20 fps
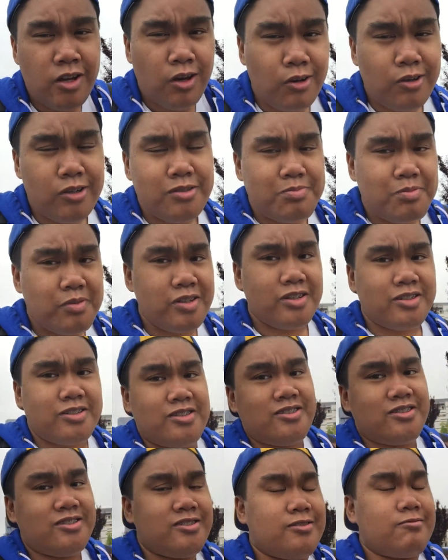always put a
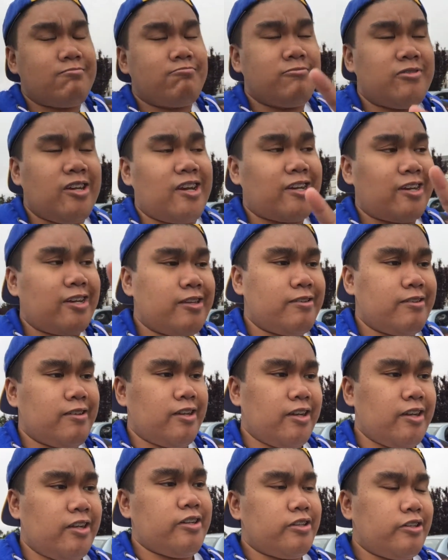jacket
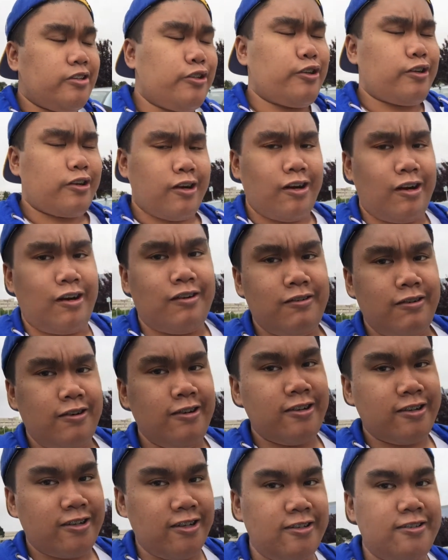in your car
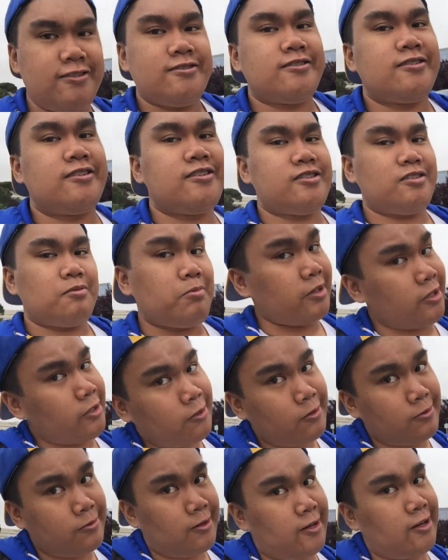because it's a bit
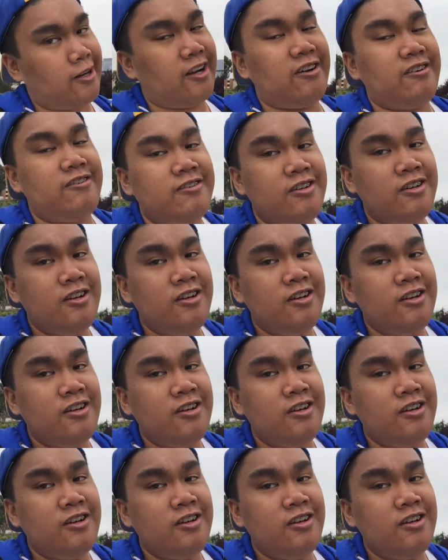cold right now.